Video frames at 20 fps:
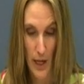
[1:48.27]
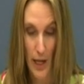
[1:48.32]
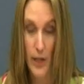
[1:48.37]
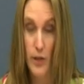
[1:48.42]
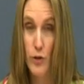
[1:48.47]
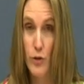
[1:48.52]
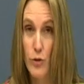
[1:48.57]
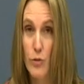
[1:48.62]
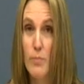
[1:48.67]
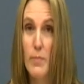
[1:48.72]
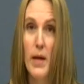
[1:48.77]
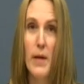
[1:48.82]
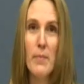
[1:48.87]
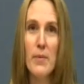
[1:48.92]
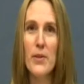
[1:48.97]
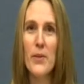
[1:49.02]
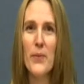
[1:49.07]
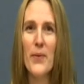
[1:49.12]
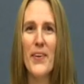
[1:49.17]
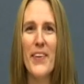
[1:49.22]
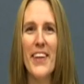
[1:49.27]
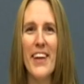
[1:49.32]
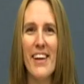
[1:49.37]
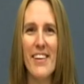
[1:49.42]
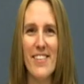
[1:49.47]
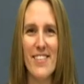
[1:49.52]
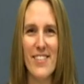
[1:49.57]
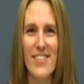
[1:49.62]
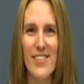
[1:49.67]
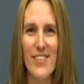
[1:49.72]
And you may be the one that
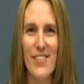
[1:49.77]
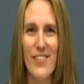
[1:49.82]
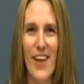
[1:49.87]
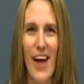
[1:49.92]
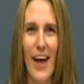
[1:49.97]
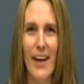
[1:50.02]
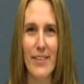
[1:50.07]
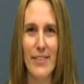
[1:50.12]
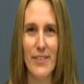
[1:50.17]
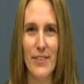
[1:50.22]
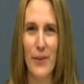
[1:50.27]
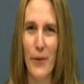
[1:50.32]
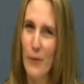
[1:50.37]
has to do that.